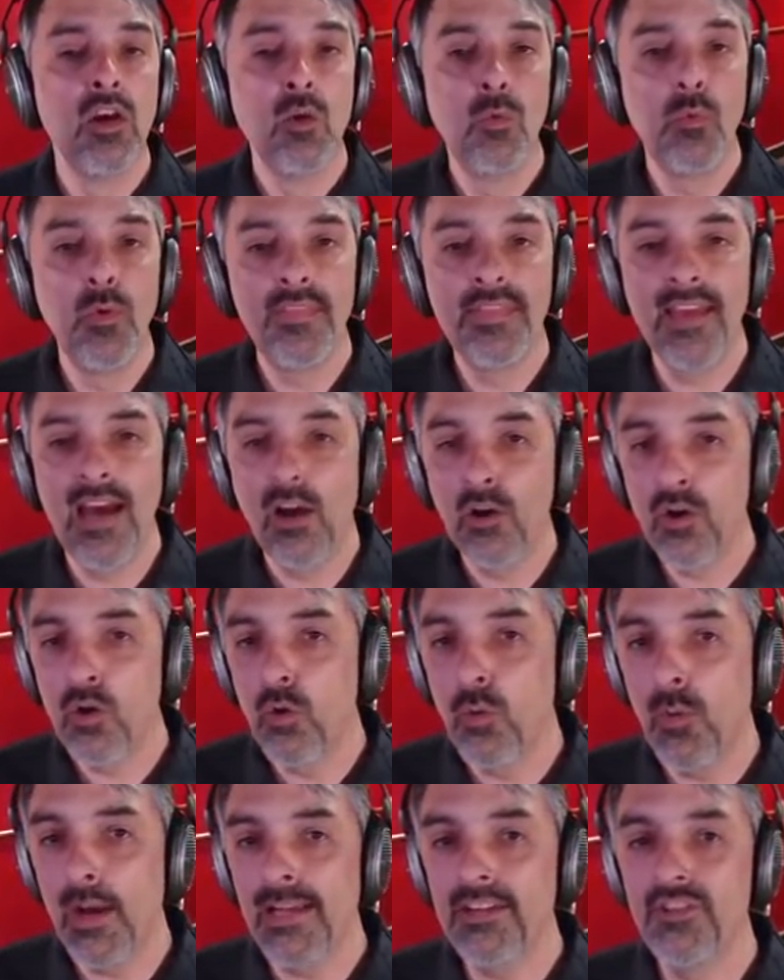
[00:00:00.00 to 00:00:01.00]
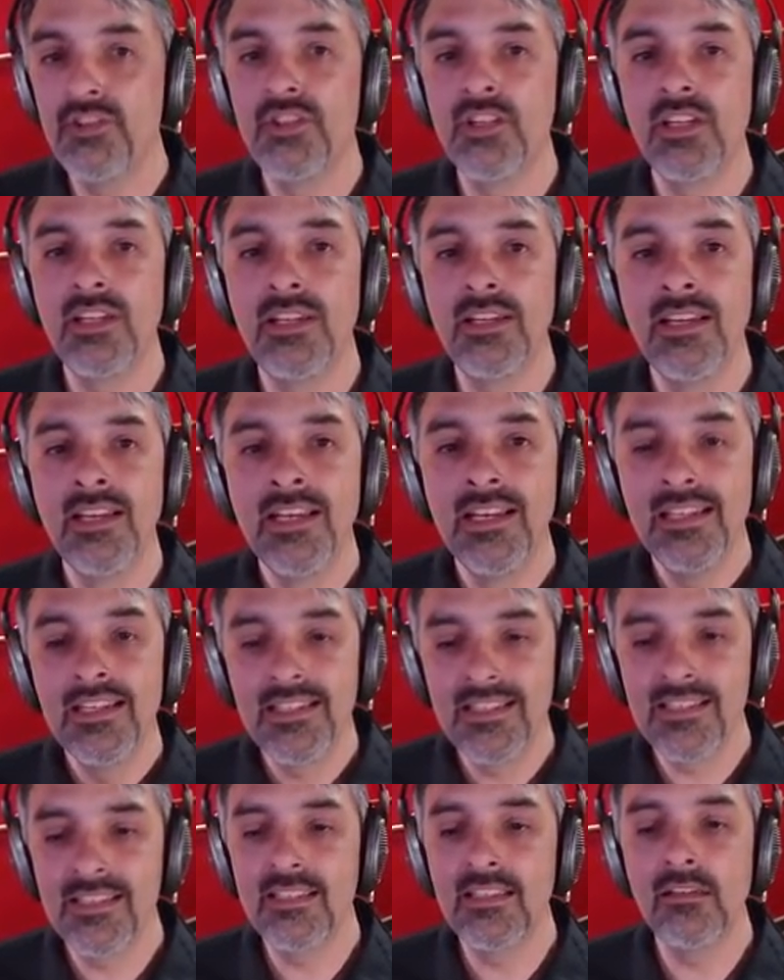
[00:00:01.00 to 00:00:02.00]
without question,
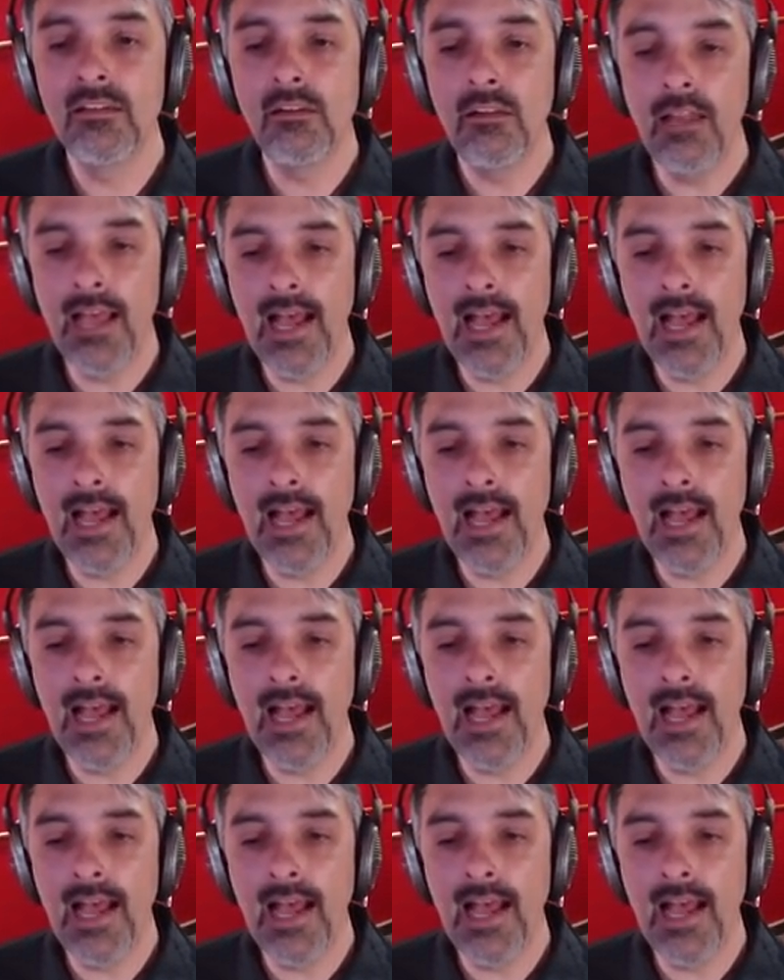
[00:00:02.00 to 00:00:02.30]
still